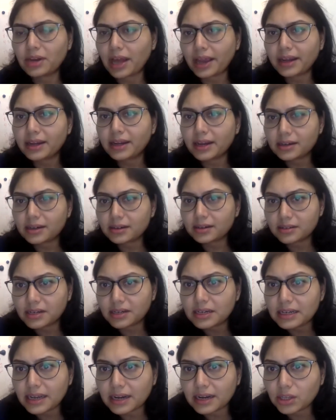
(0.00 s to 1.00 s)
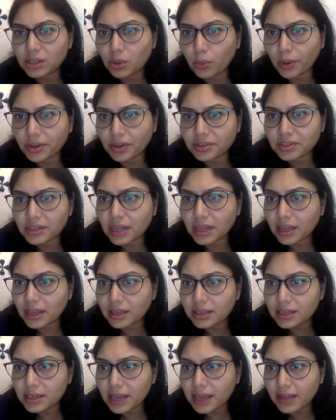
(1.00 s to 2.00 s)
I didn't get the question.
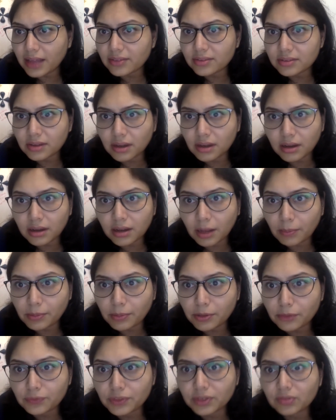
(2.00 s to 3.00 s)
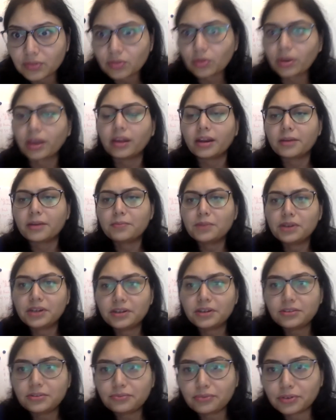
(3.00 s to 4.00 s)
He has a couple of things. Okay, let me
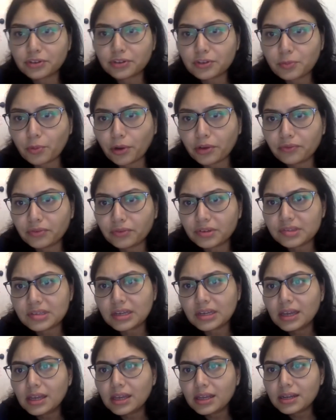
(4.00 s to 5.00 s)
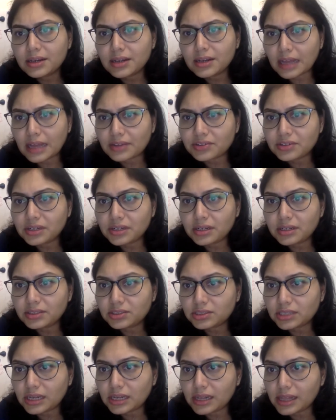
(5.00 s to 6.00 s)
read the first point first. National
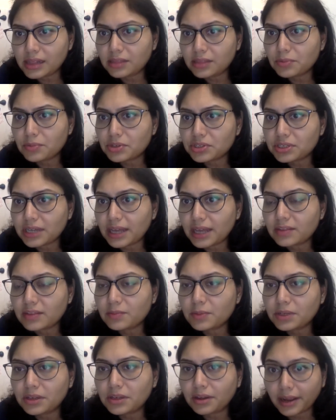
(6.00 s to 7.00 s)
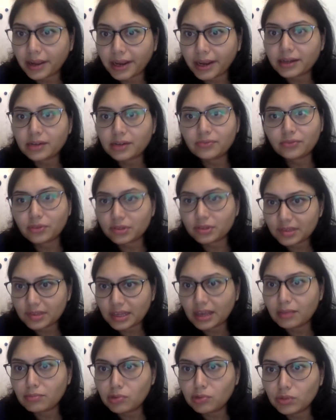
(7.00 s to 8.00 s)
Digital Health Mission has been created for
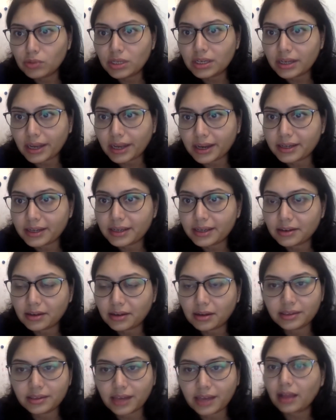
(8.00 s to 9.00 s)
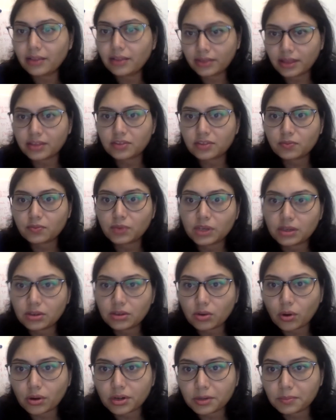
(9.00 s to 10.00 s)
same unique ID. Yeah, that's we
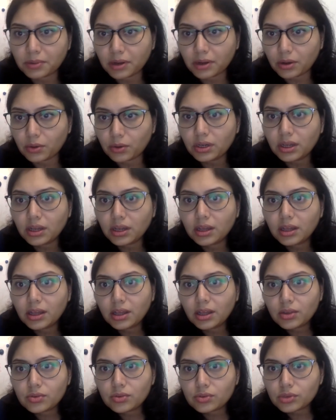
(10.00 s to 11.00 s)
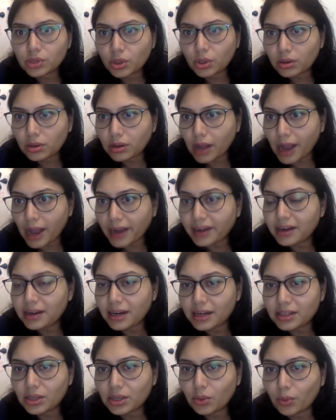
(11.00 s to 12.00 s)
talked about. So I didn't
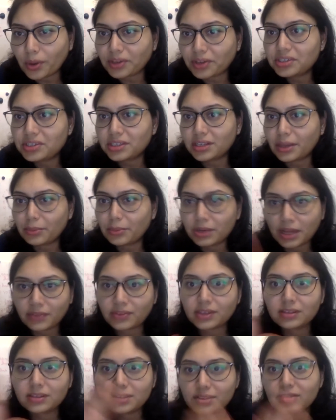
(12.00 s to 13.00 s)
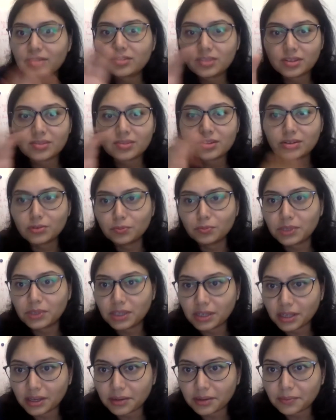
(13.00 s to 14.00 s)
get the question. I mean, I think this is just an
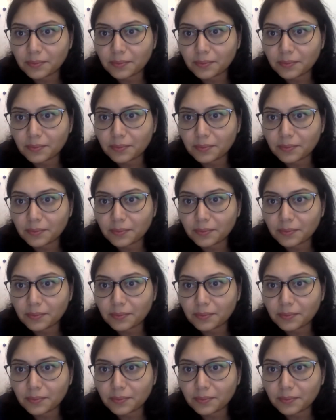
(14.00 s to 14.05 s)
opinion.